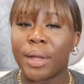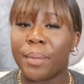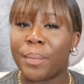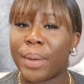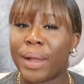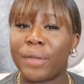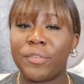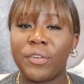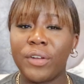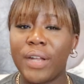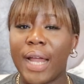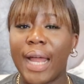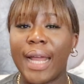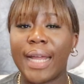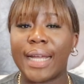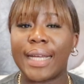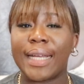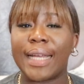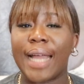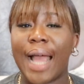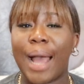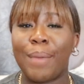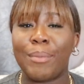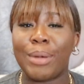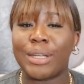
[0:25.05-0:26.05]
but i feel
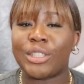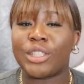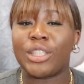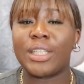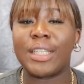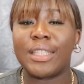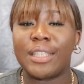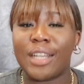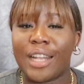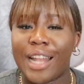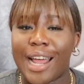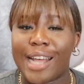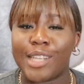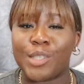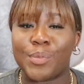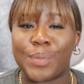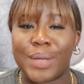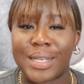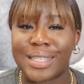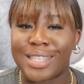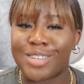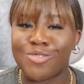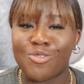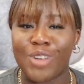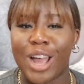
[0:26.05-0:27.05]
like i'm actually the last
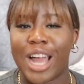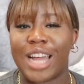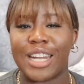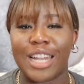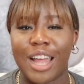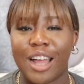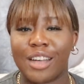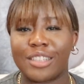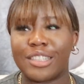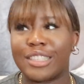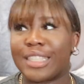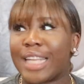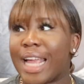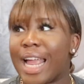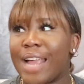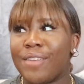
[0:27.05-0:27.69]
person right now because